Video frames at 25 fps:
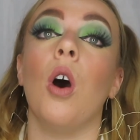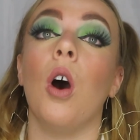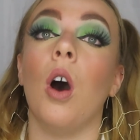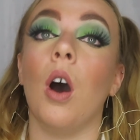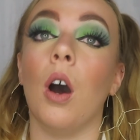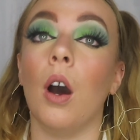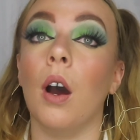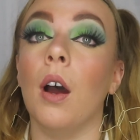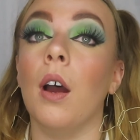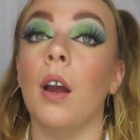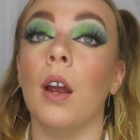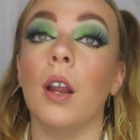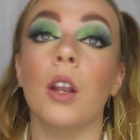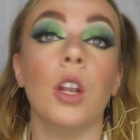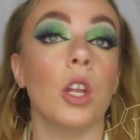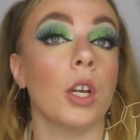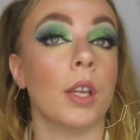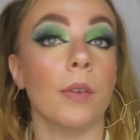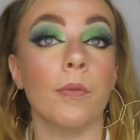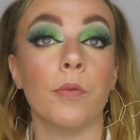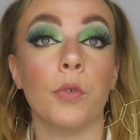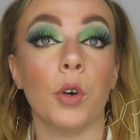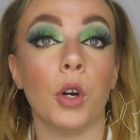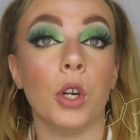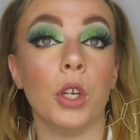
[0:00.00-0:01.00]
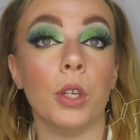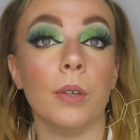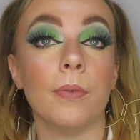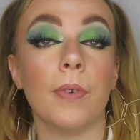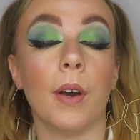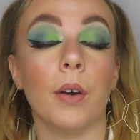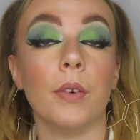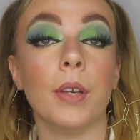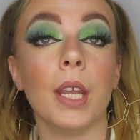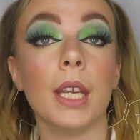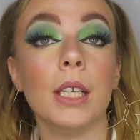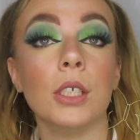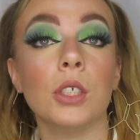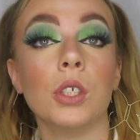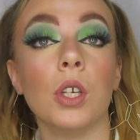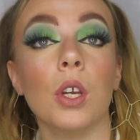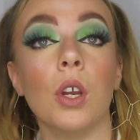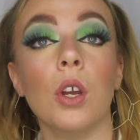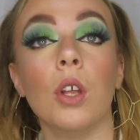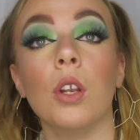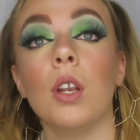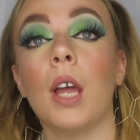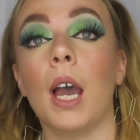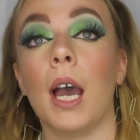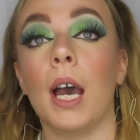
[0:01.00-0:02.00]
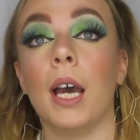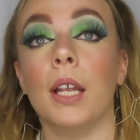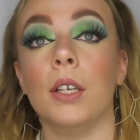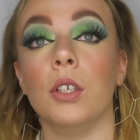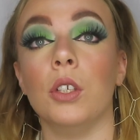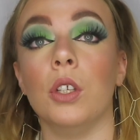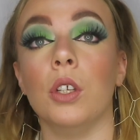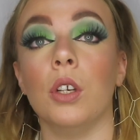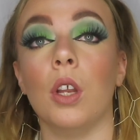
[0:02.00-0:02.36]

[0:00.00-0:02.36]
are looking for a new foundation and,